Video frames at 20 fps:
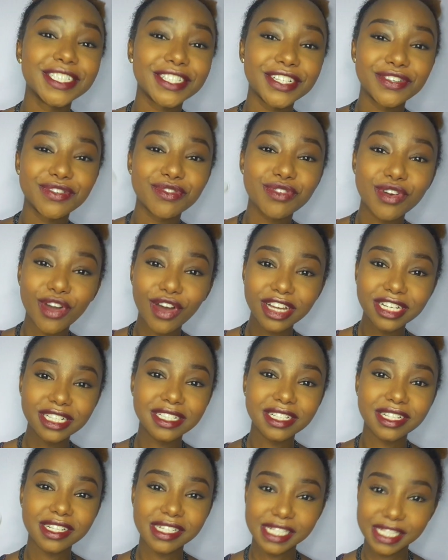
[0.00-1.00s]
So do
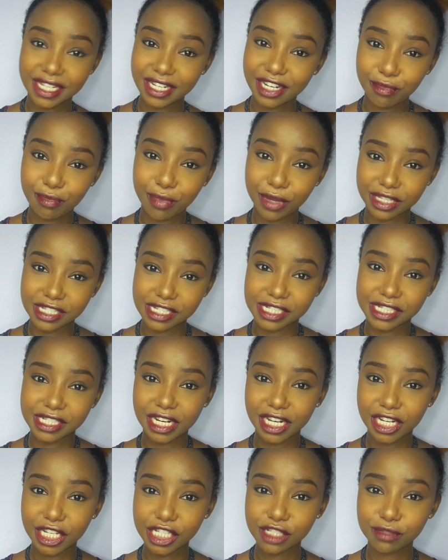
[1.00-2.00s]
not sleep on the
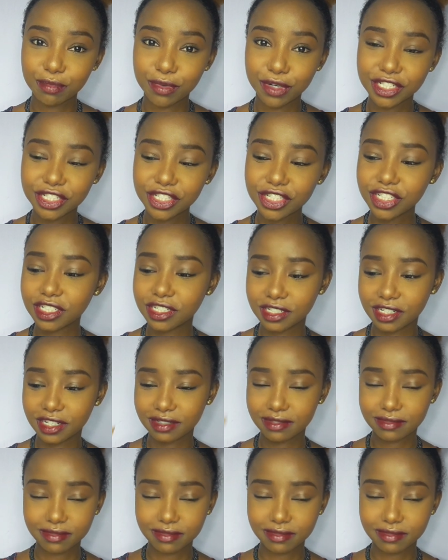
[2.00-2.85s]
Silisponge.